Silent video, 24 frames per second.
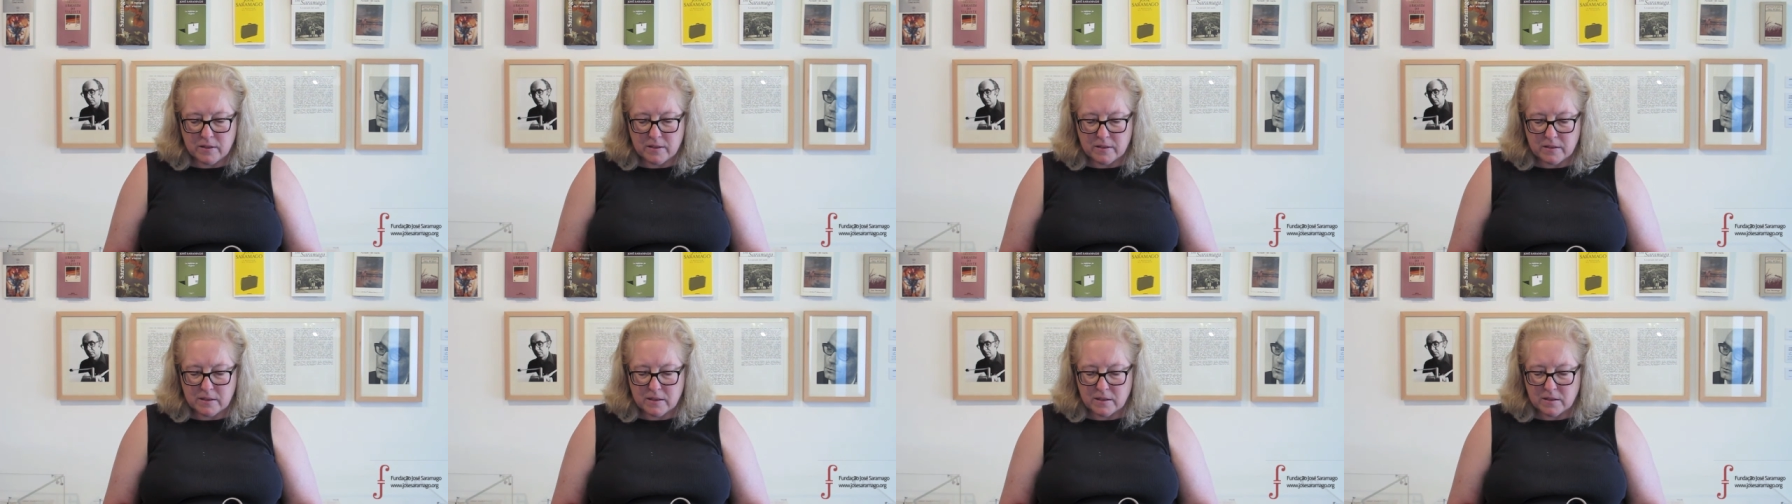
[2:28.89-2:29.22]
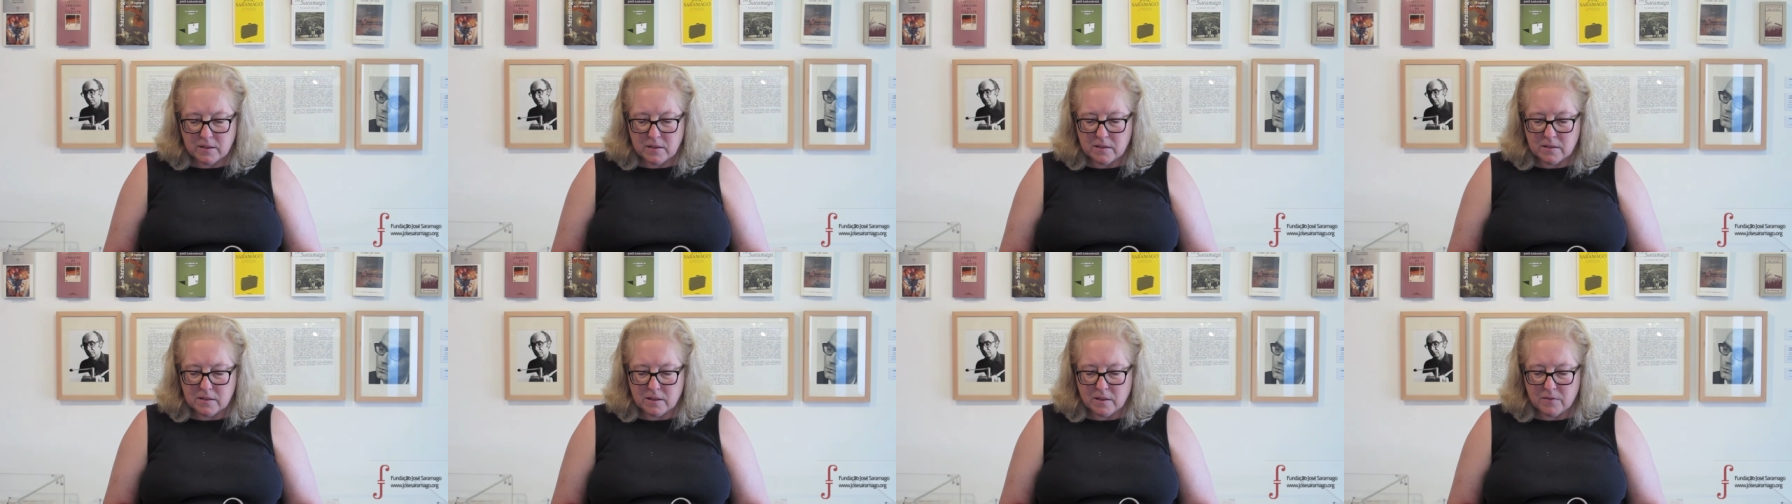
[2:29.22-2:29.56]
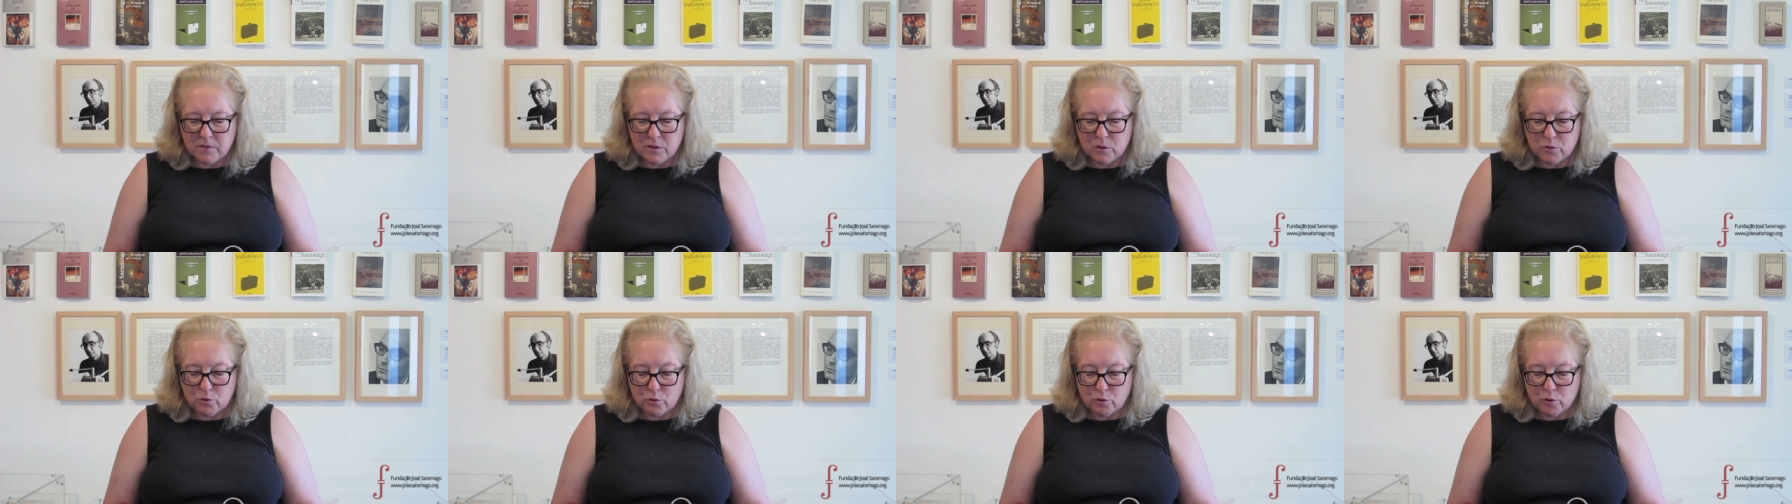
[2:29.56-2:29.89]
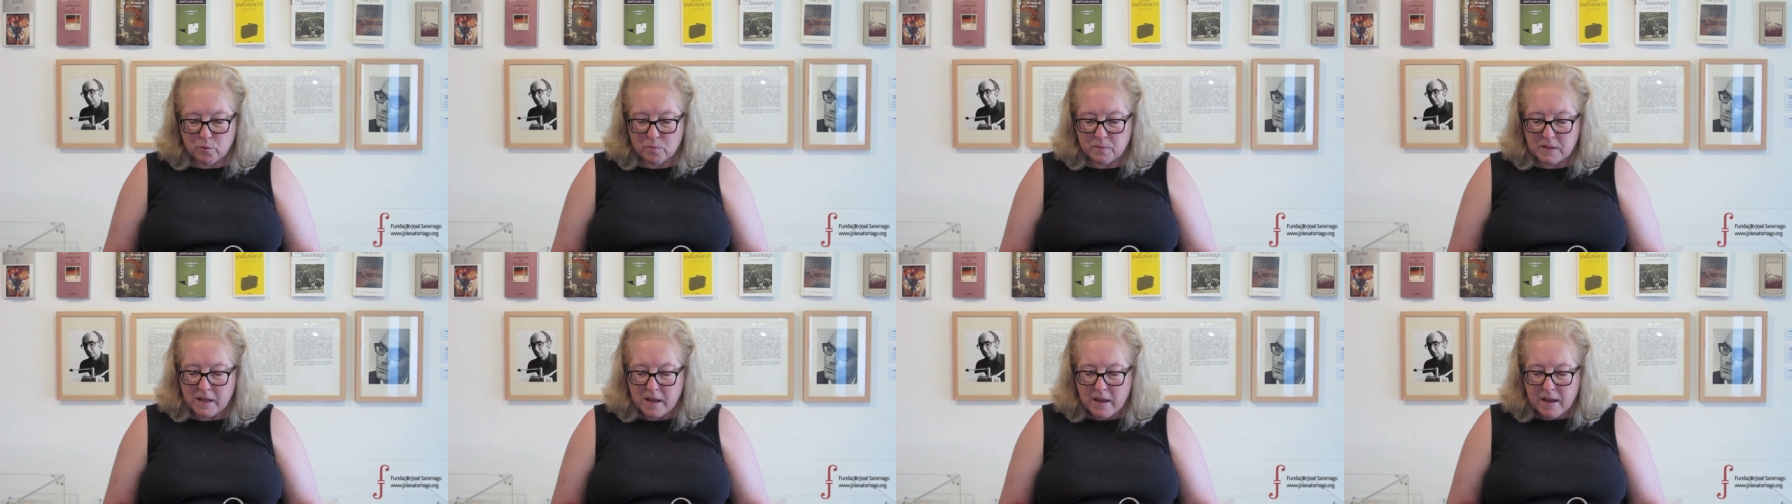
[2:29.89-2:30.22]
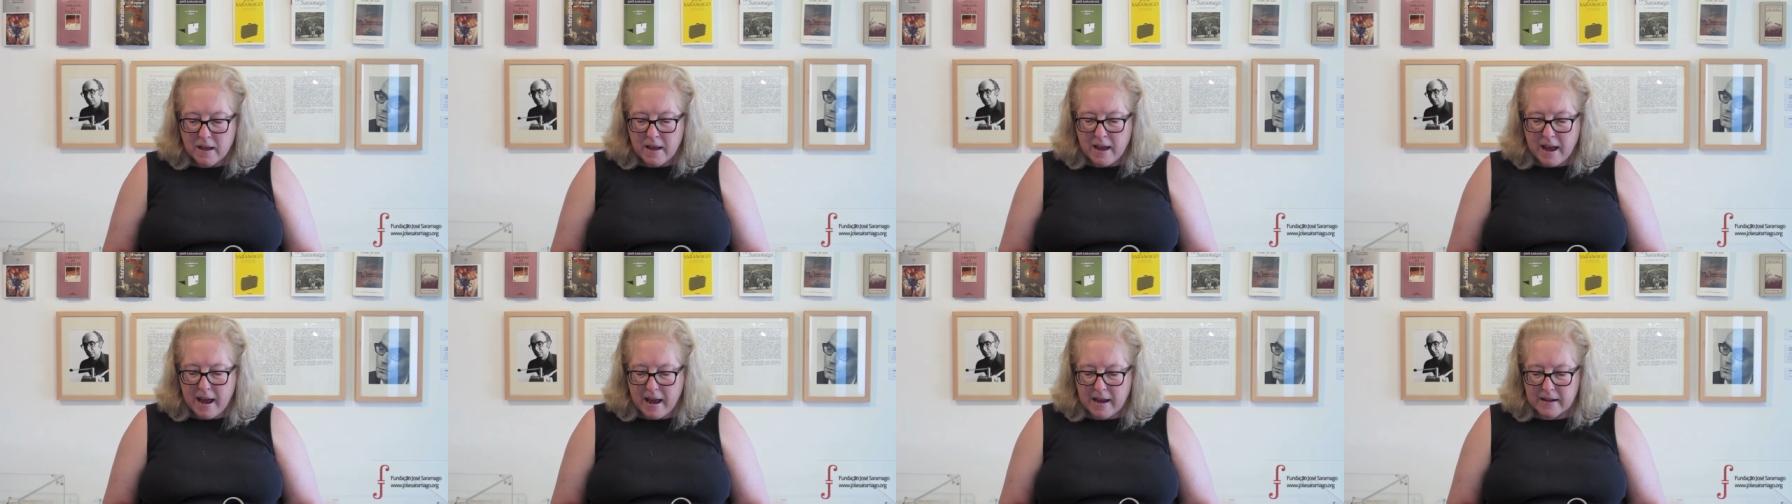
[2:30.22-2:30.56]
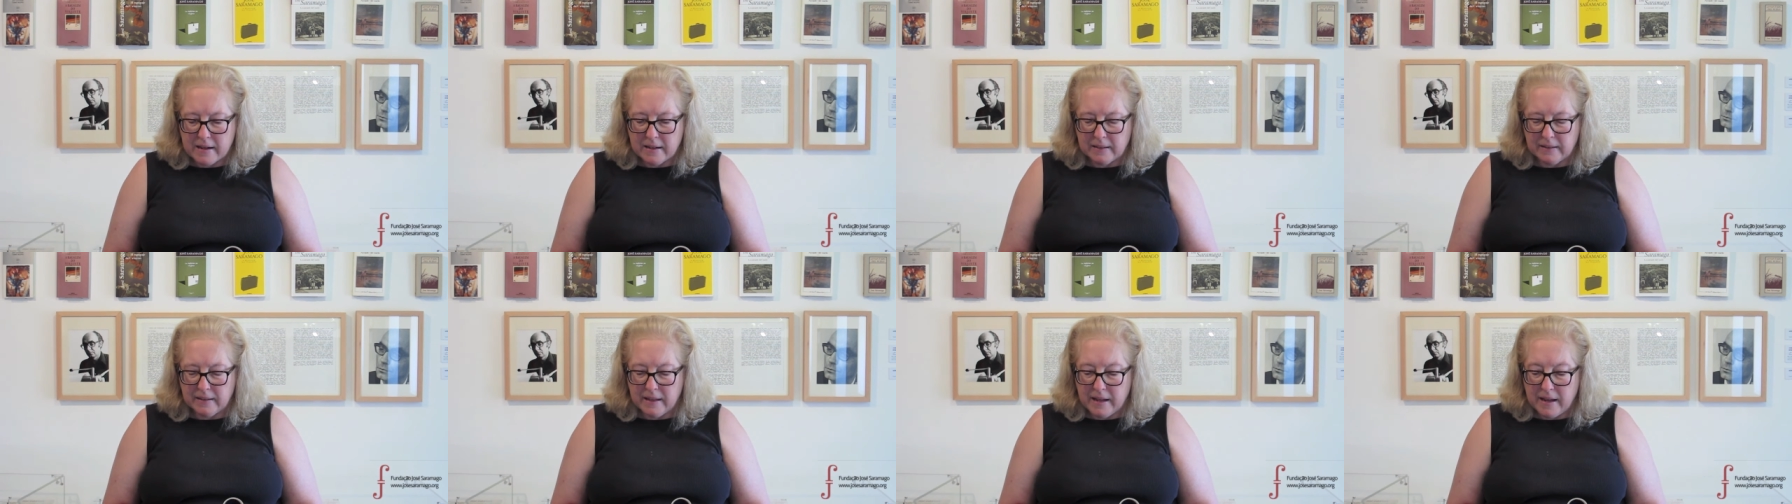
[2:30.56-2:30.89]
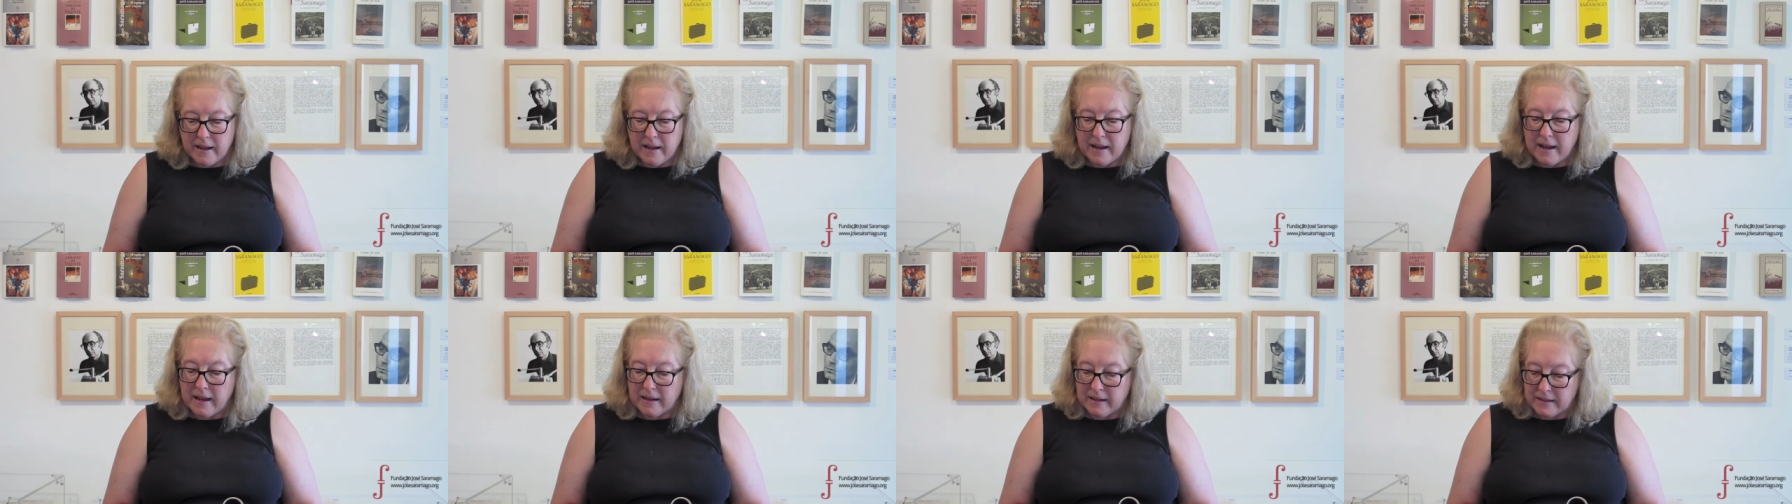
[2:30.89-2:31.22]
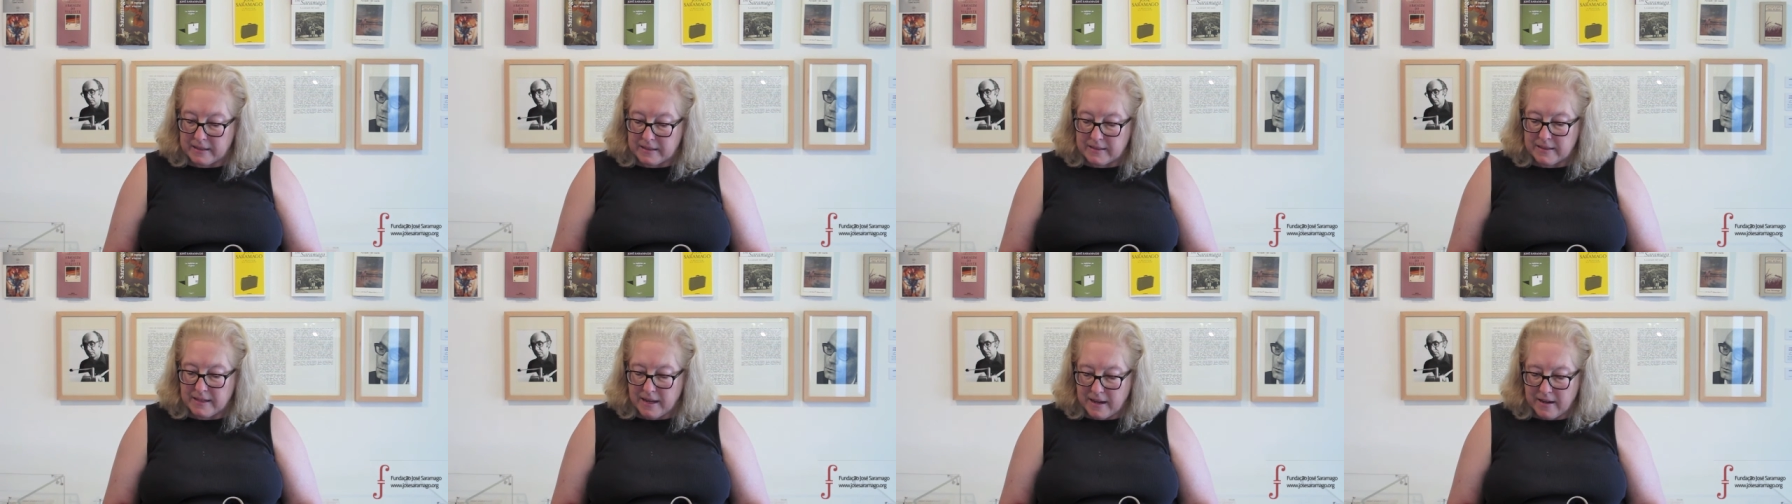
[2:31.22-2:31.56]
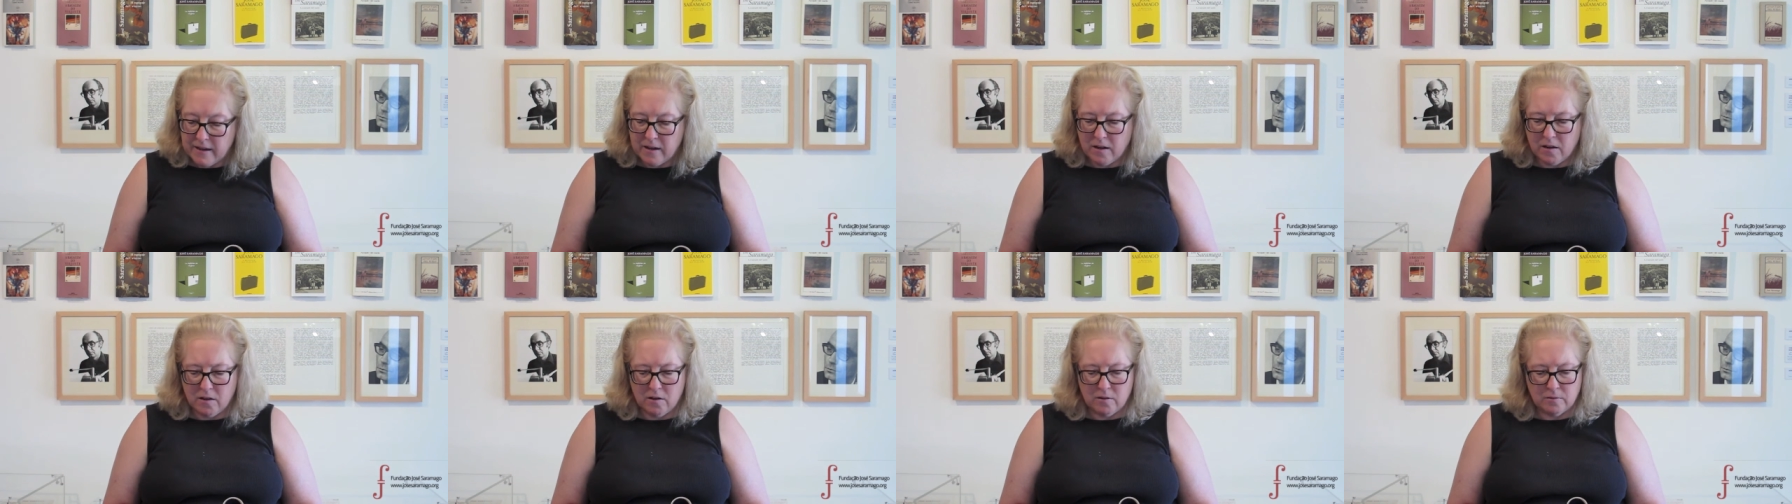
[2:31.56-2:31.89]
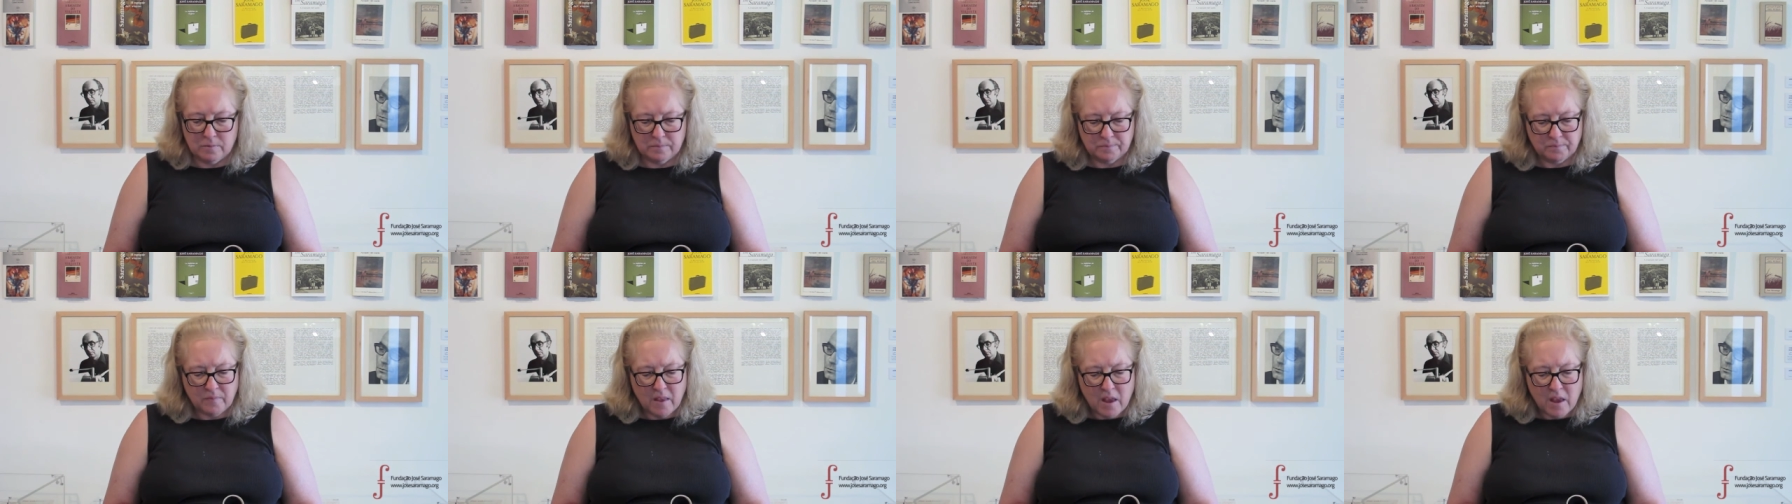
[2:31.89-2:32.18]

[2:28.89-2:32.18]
assistance of the troops at Alentejo,